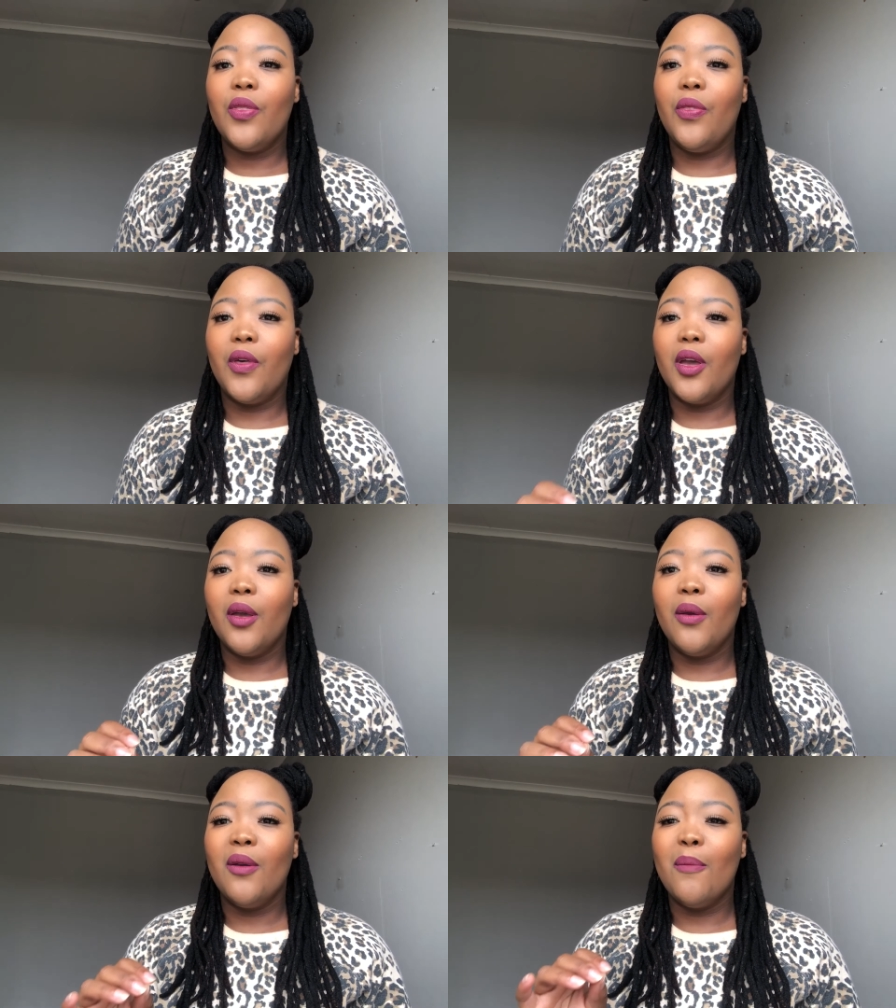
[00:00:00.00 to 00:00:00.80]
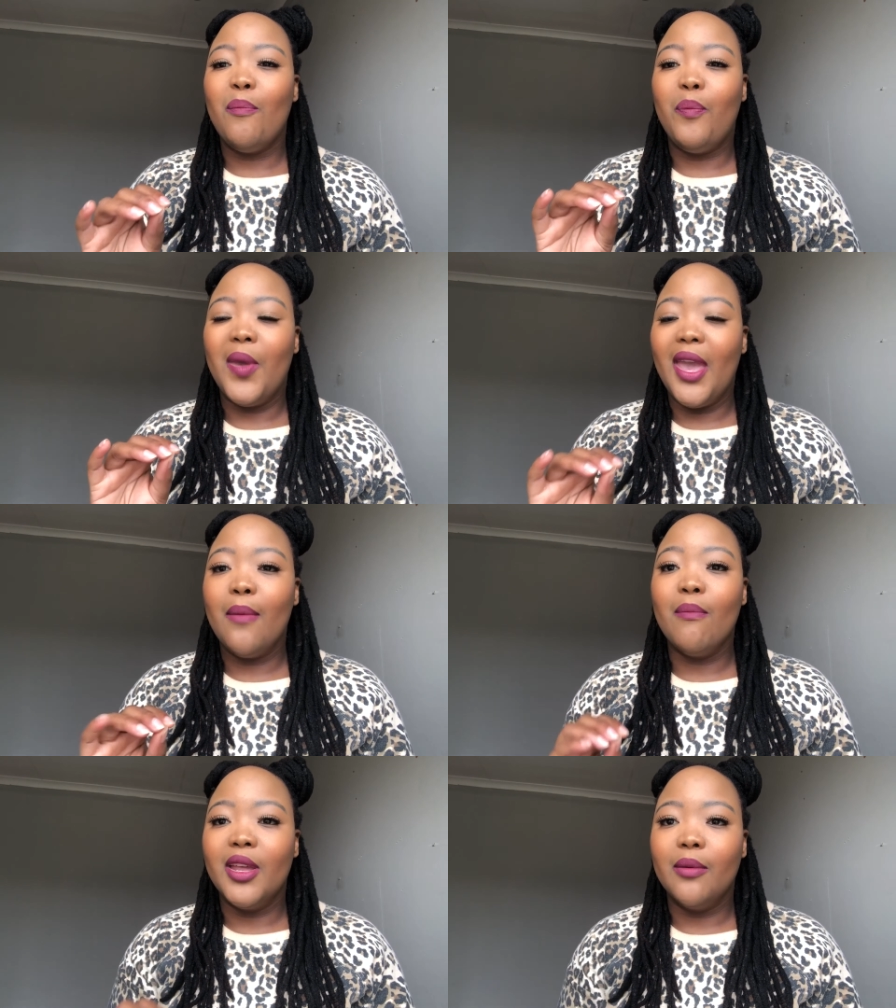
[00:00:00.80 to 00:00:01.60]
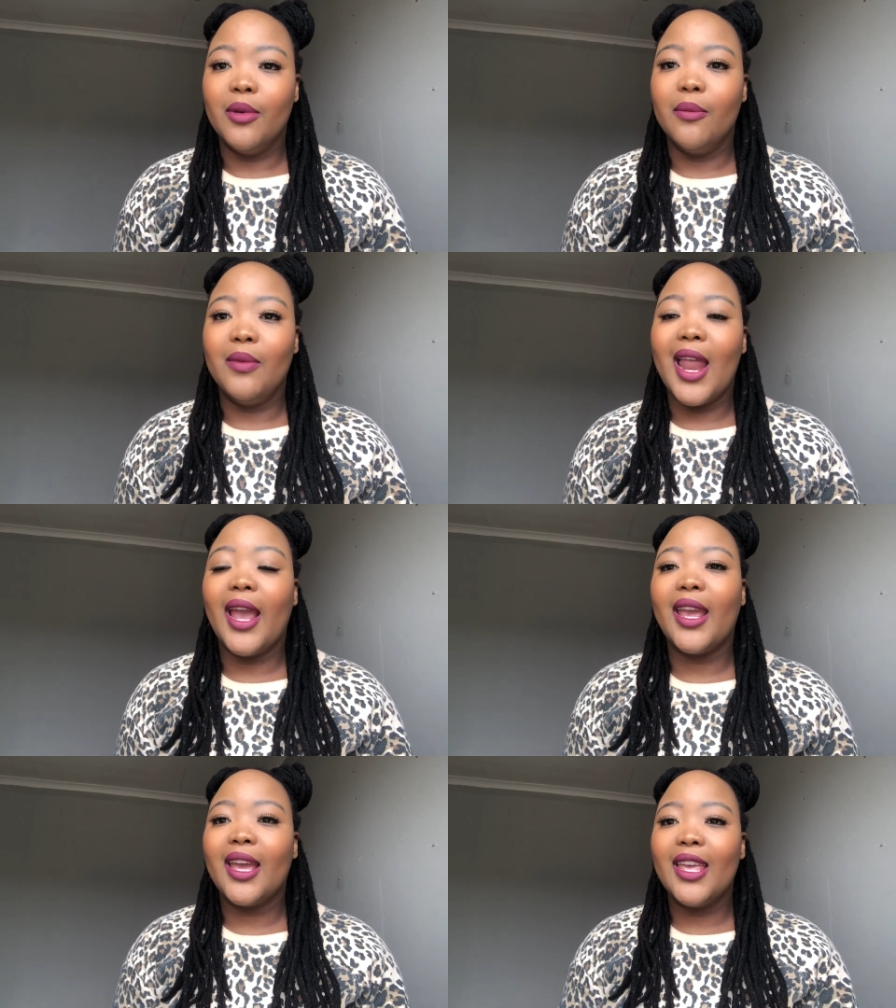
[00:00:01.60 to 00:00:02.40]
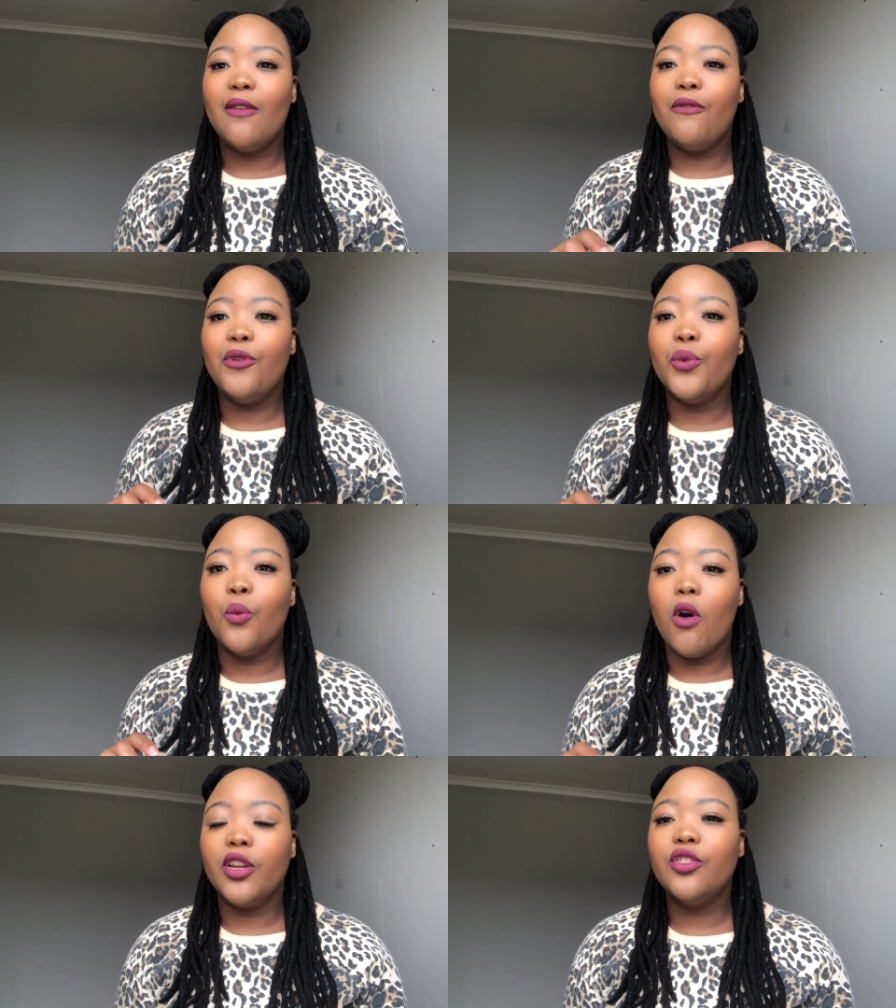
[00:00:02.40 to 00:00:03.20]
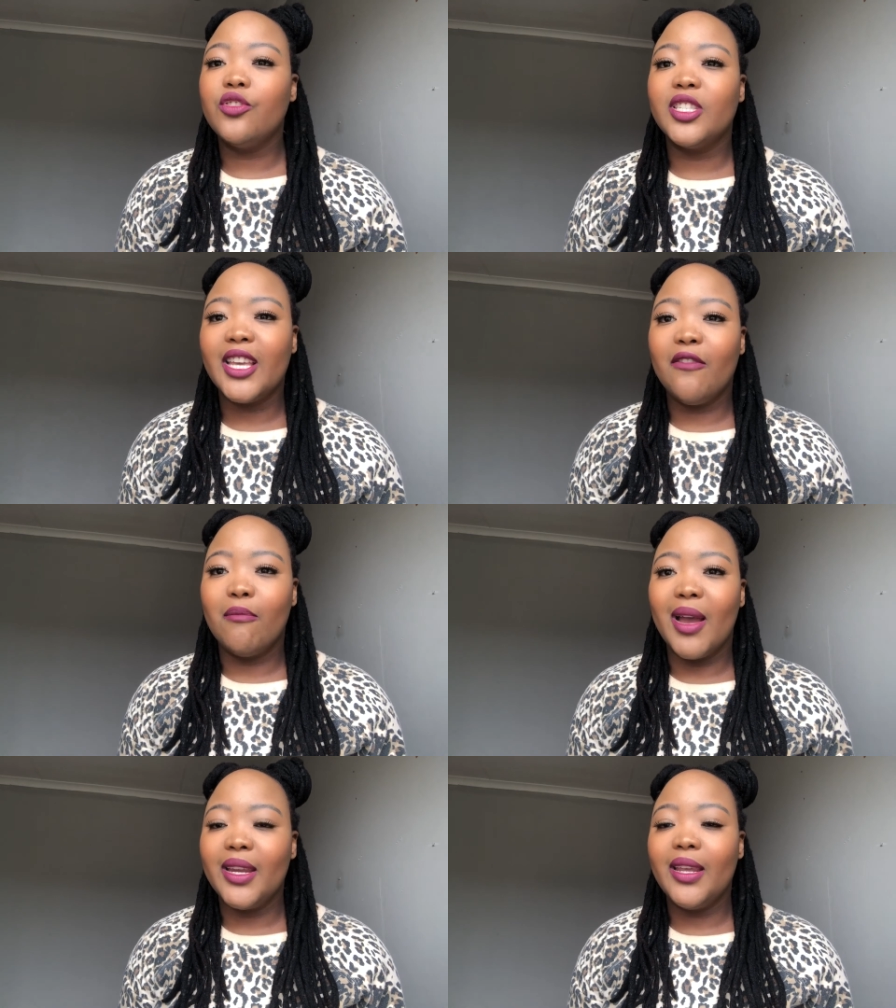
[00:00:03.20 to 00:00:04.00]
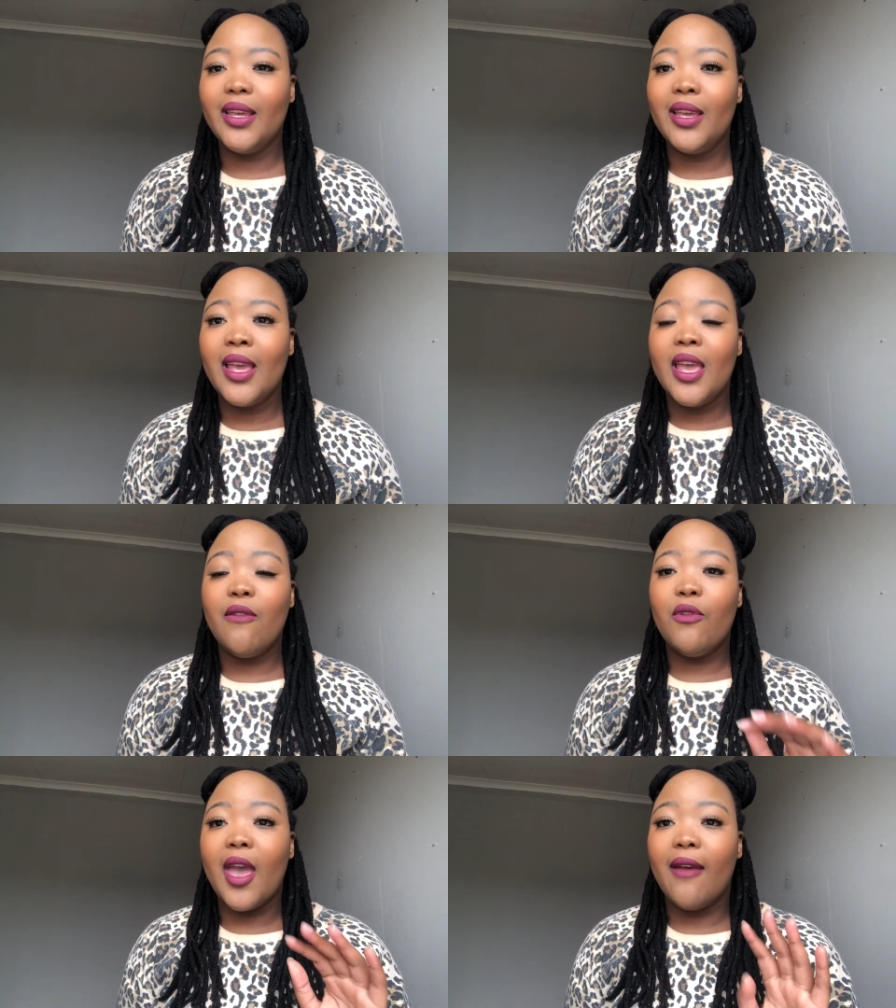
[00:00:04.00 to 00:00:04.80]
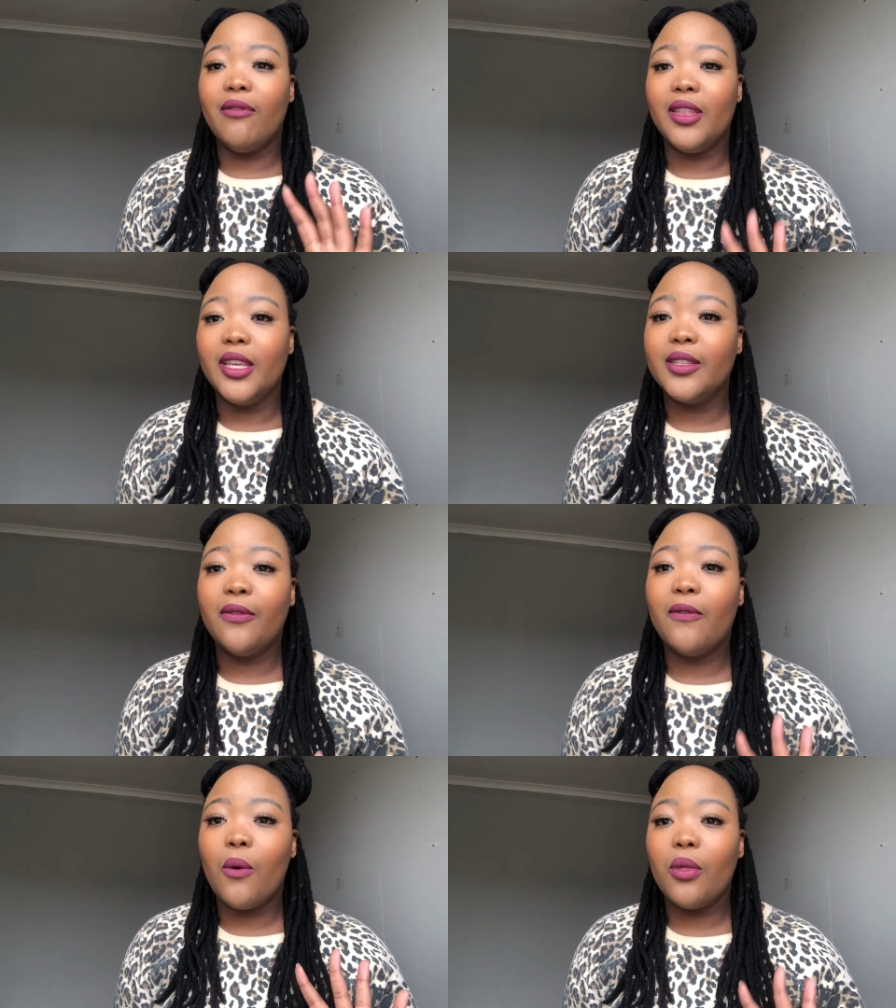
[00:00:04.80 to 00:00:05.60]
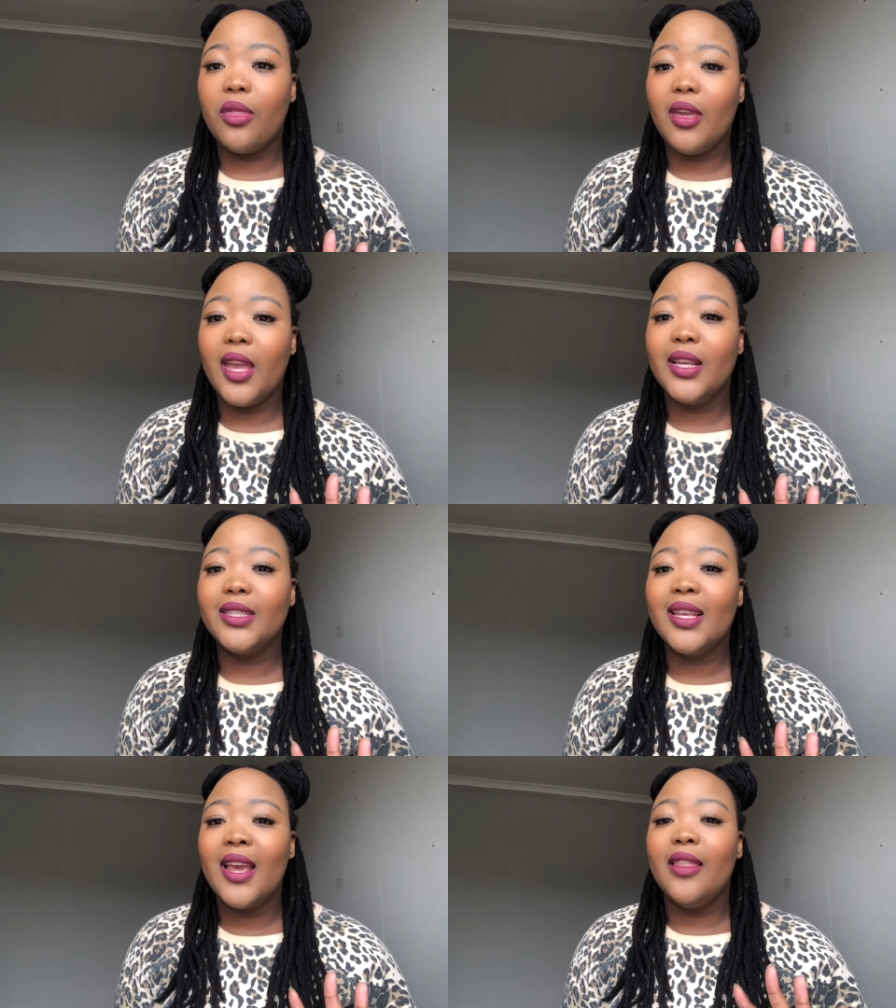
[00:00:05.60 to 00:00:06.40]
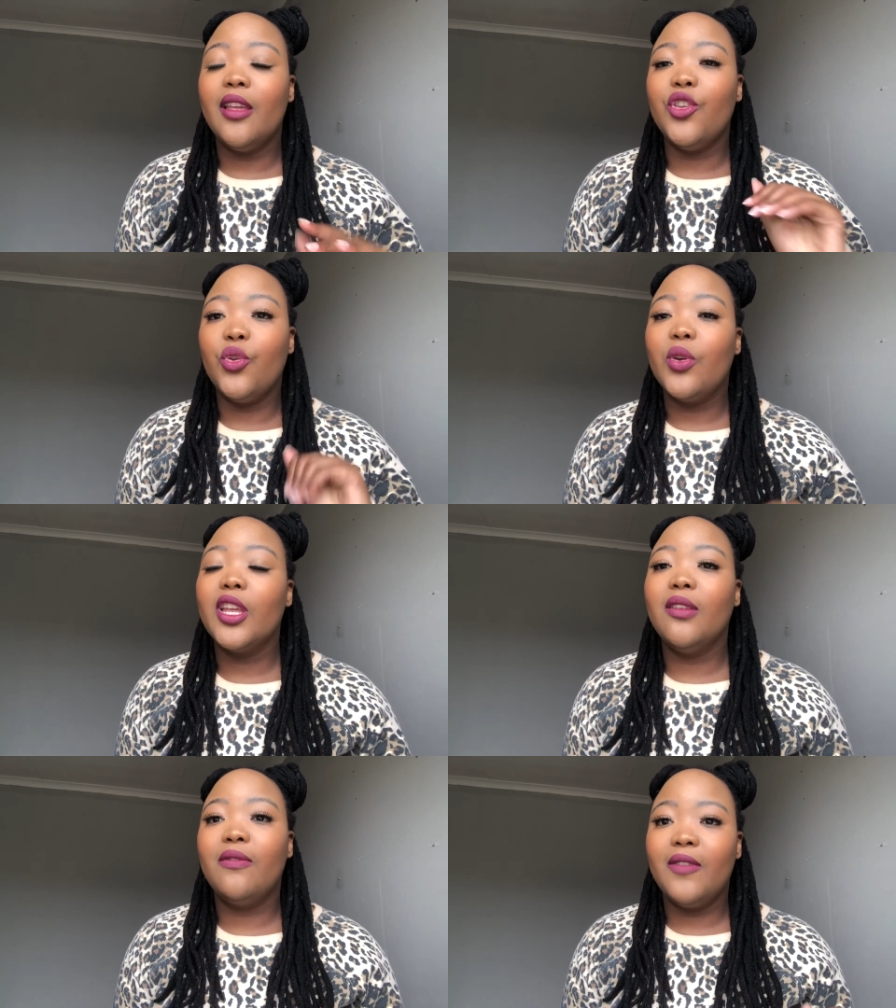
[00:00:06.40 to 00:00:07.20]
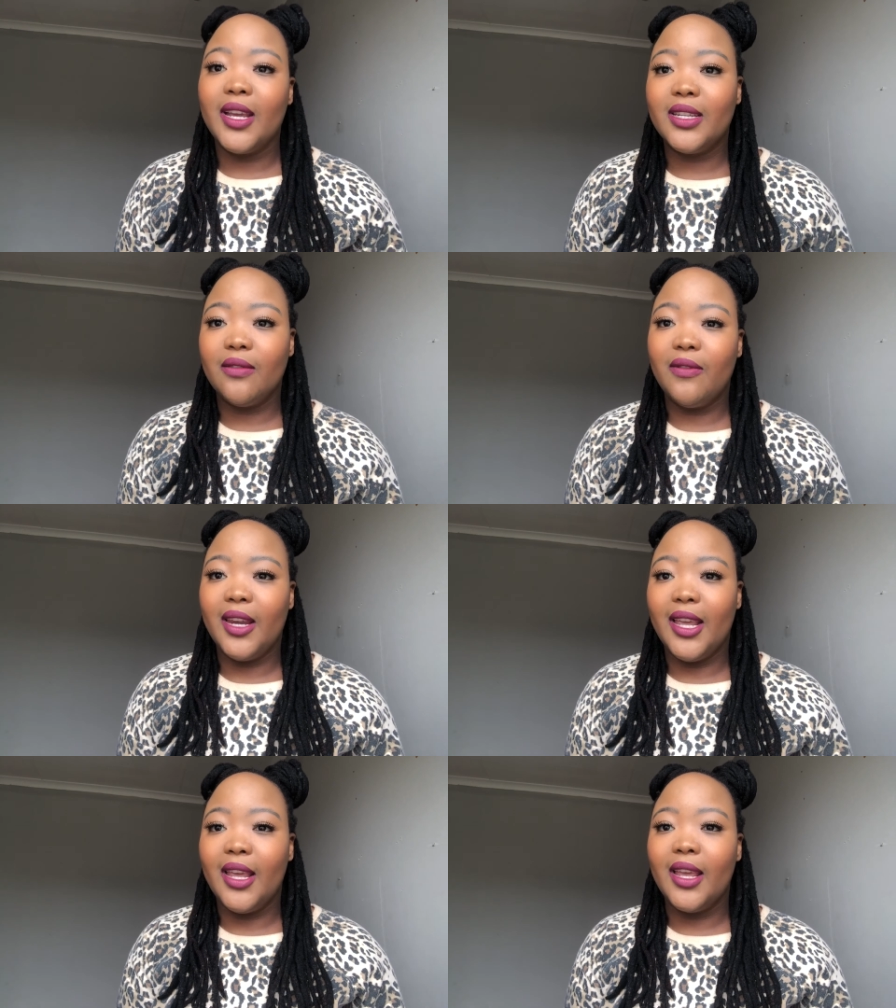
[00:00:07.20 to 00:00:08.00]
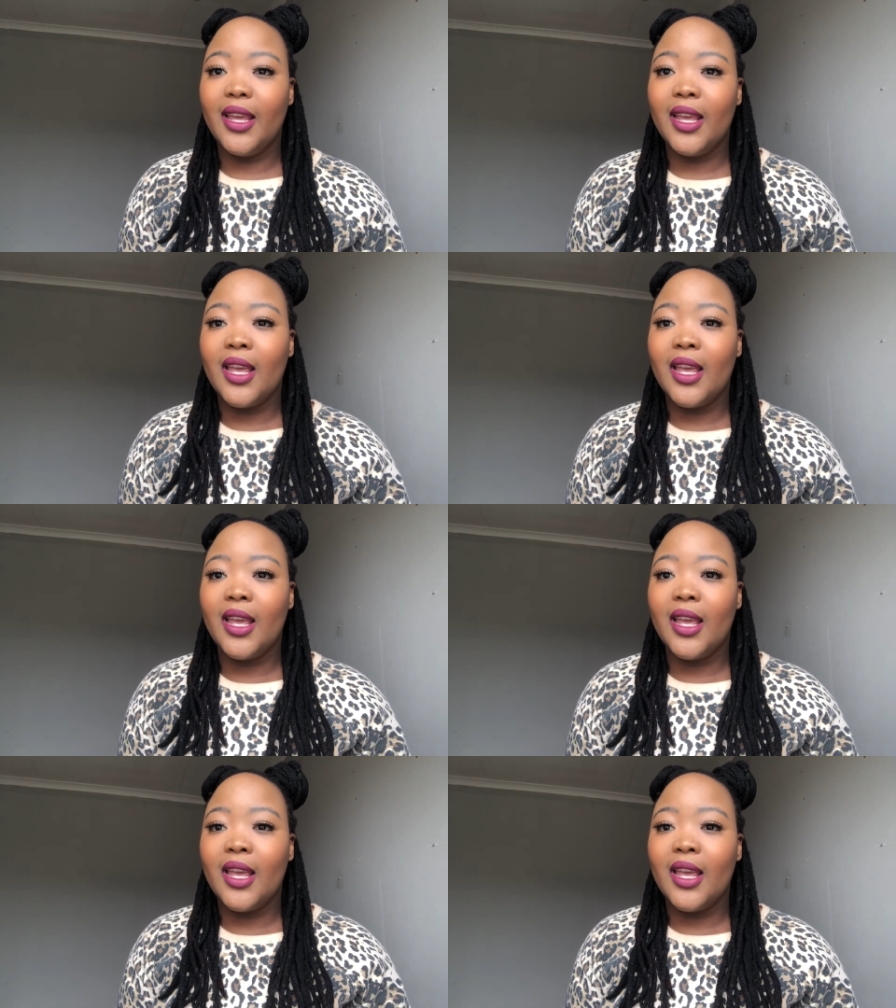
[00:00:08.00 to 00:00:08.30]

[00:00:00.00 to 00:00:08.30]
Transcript: the bare minimum. Like, if you want to save money, if you have these 4 things, then you can effectively